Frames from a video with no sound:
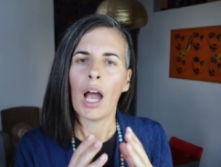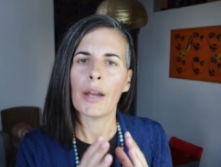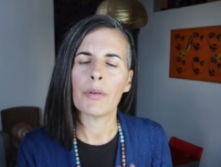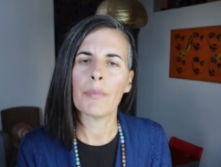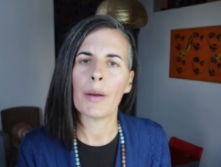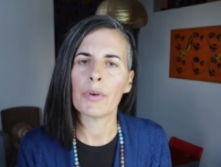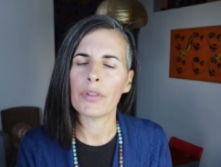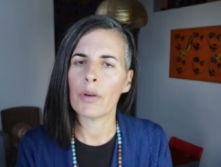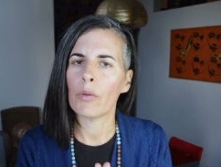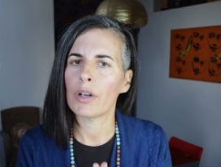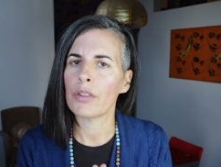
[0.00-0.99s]
I remember
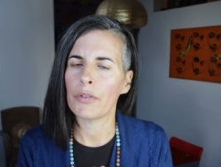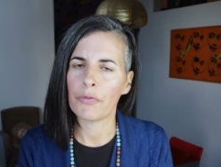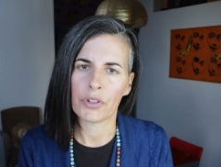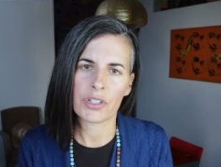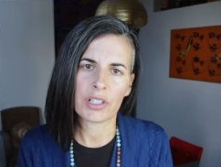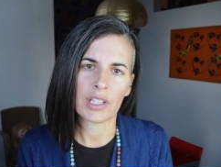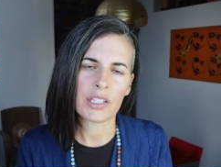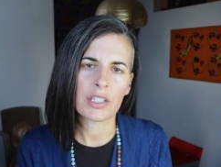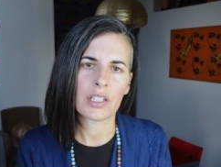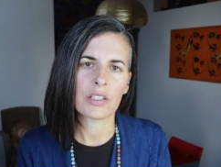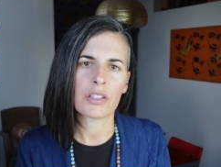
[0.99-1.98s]
that one of their first
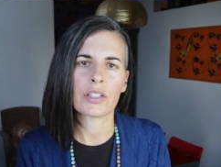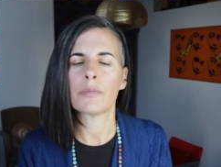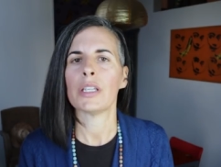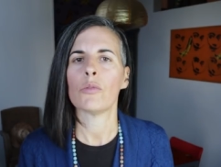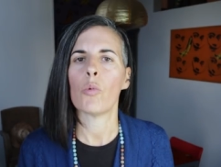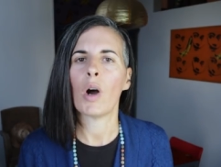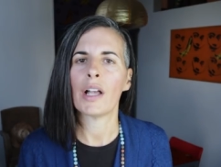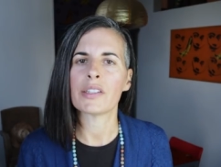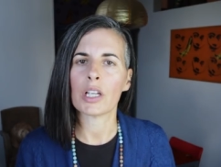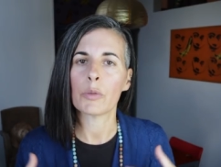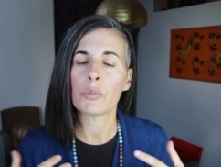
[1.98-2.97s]
lessons to me
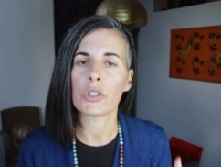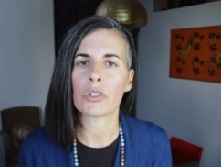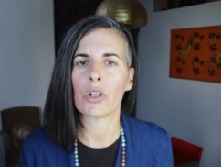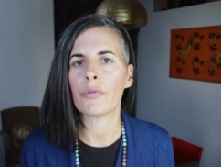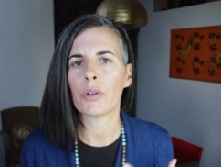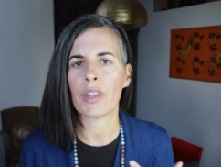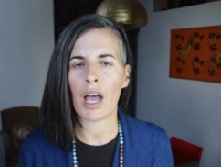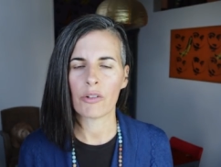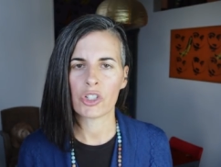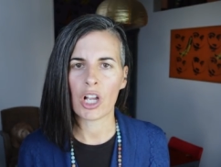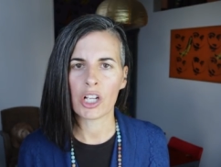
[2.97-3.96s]
was observe
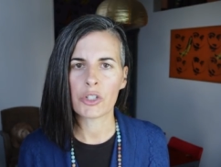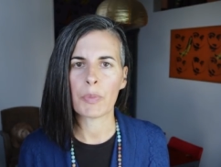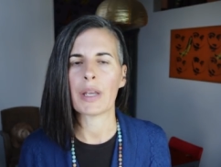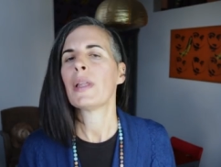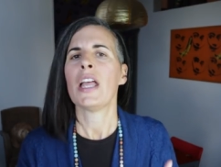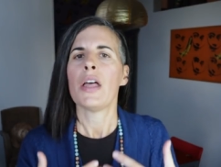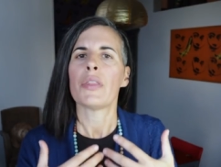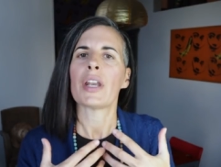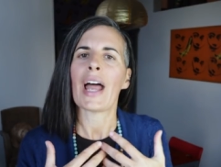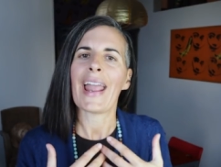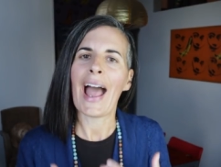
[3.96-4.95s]
without judgment,
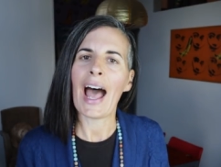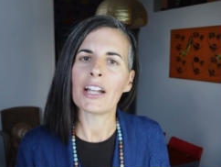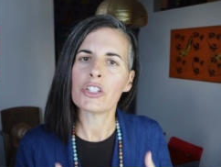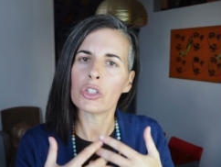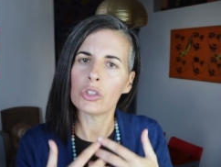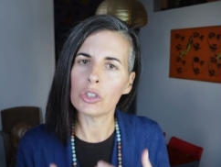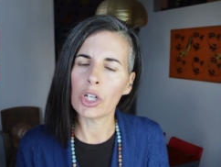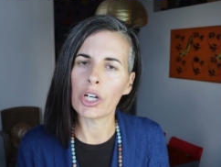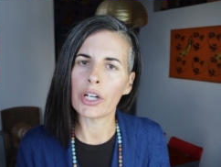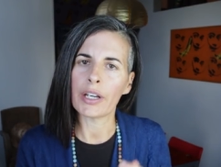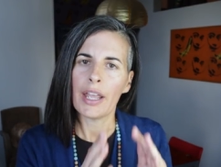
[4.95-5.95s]
that I had to
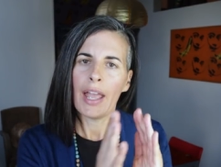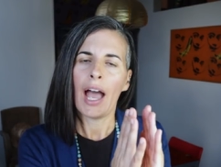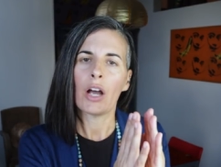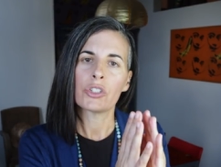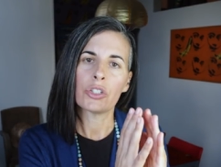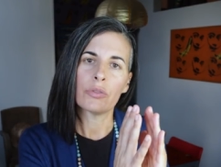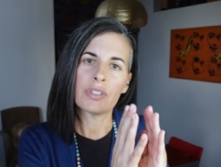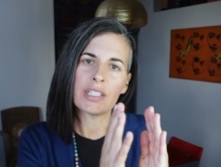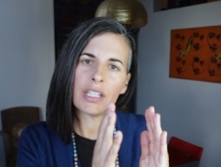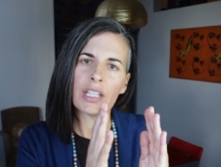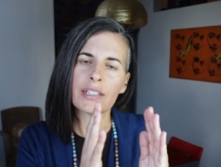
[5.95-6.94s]
learn how to
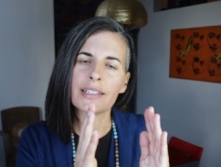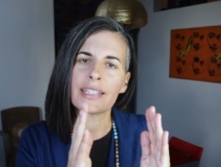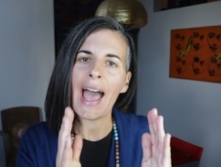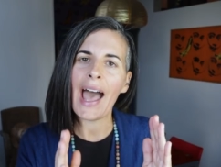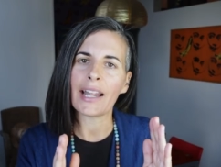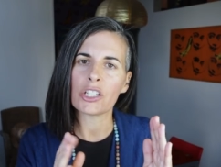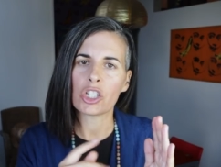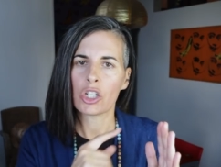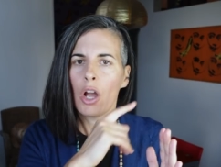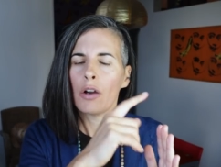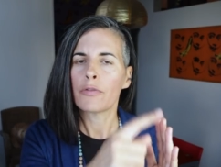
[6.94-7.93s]

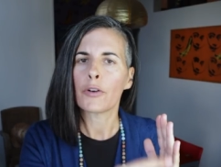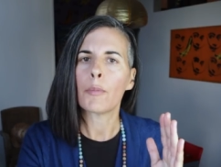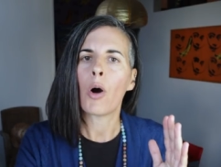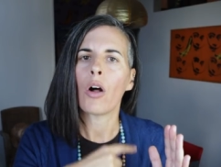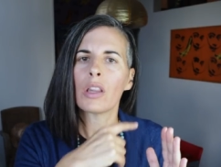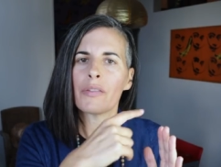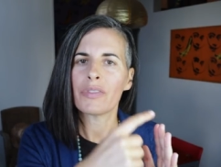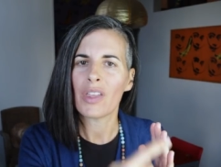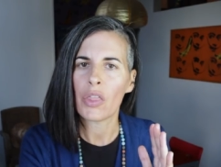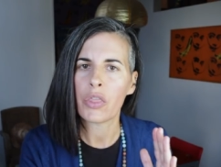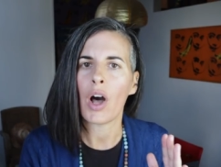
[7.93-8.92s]
detach from all
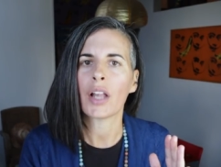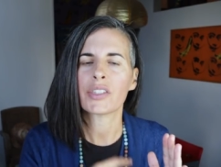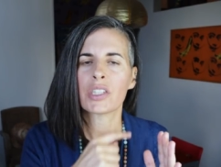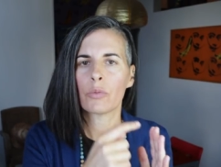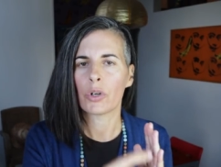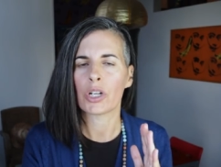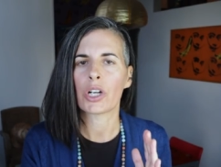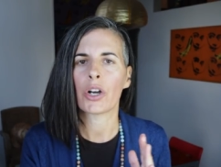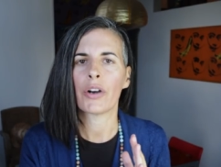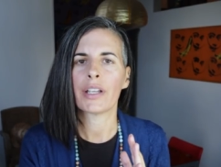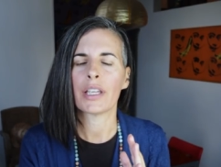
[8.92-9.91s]
of the thoughts that were
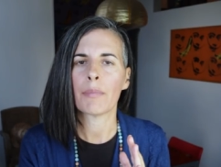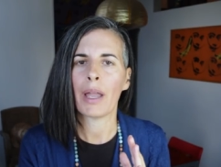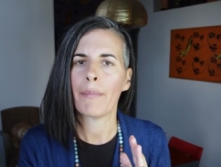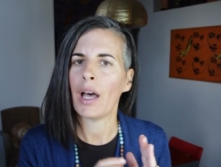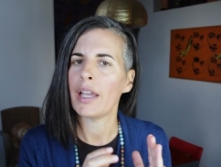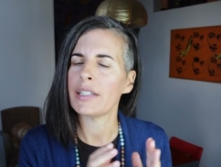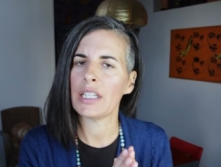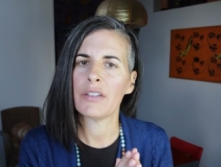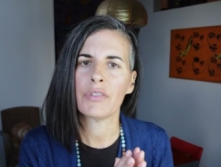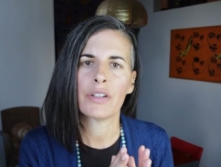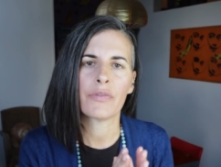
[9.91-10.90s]
occurring in my mind,
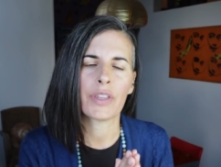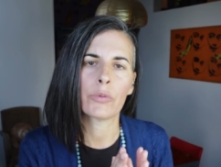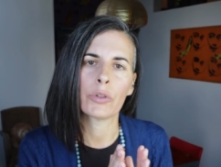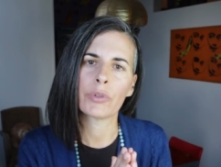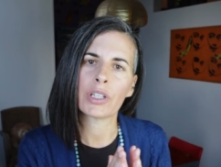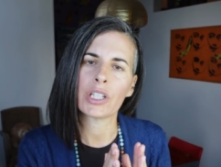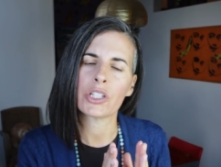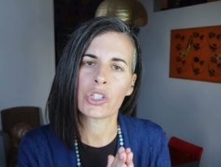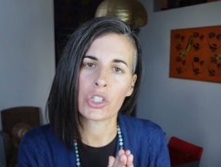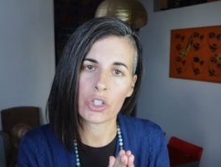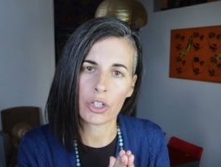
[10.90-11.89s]
even if they were really
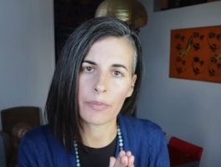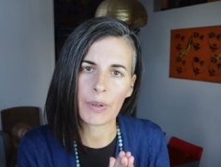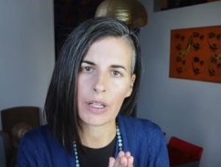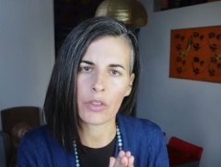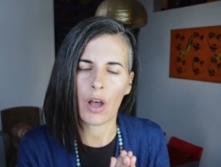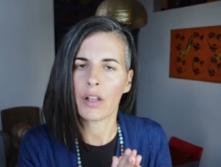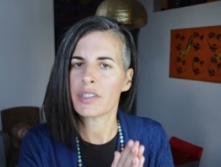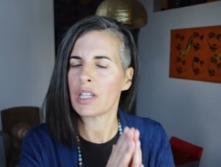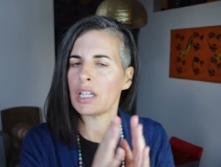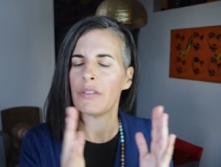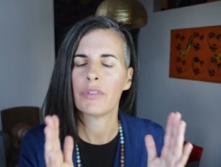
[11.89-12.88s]
disturbing
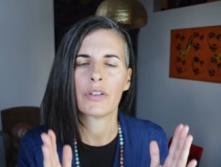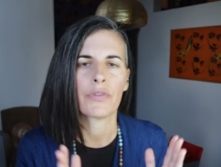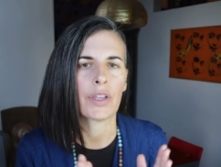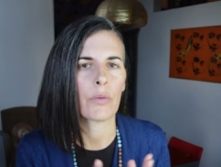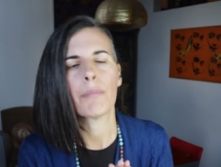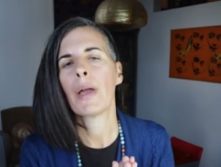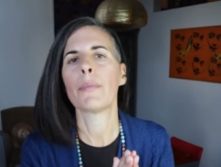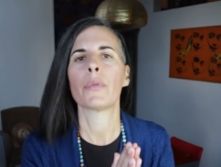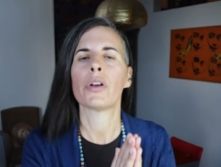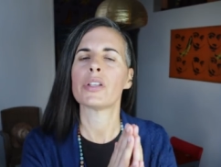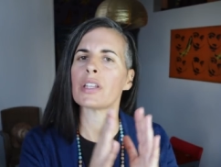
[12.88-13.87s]
thoughts and even if they were
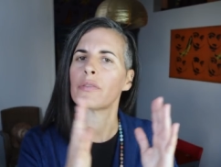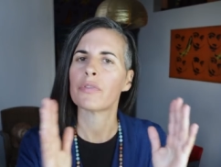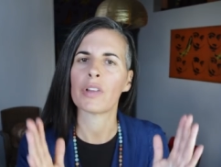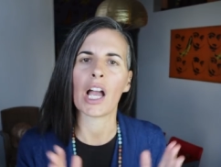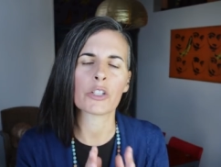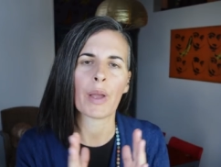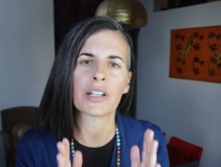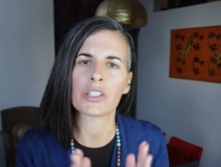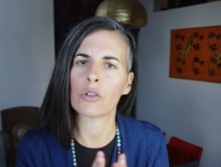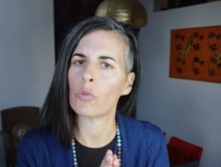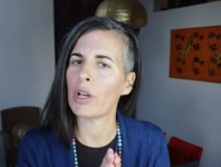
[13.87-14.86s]
memories and
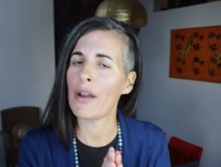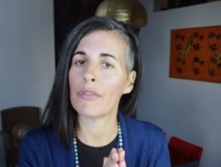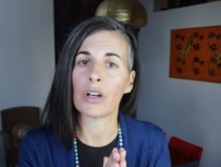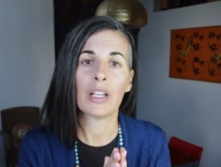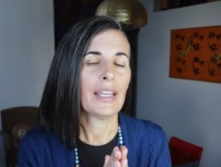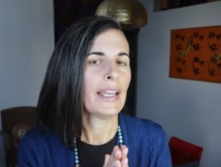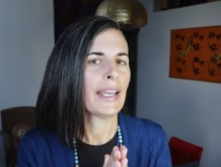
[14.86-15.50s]
flashbacks and whatever,